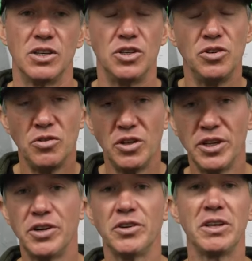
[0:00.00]
You
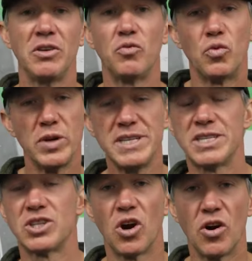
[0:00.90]
literally
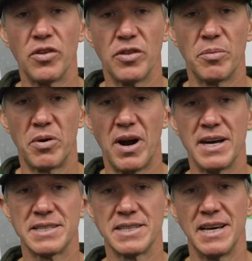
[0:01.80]
restart the
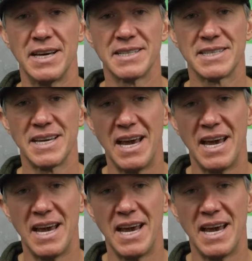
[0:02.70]
process